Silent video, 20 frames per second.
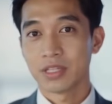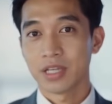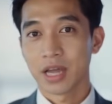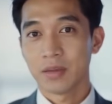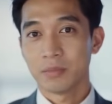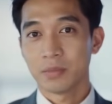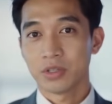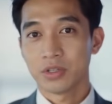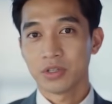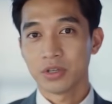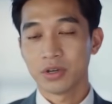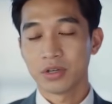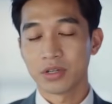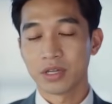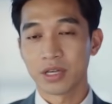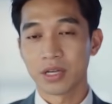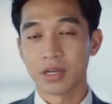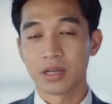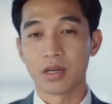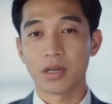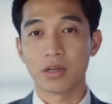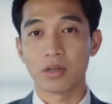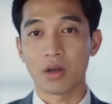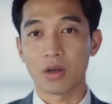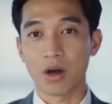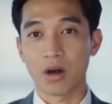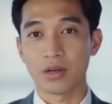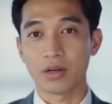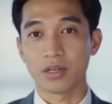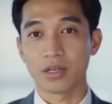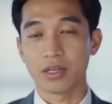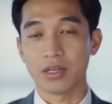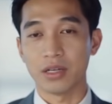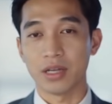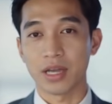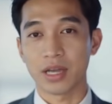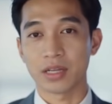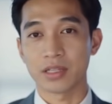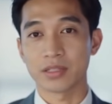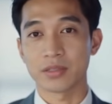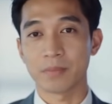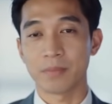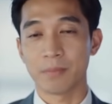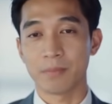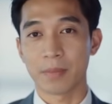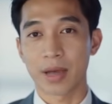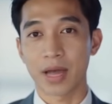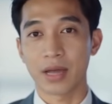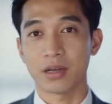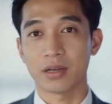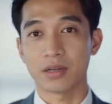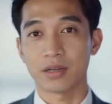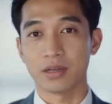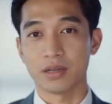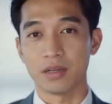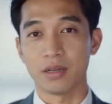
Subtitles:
debt maturity, longer, ICSM better.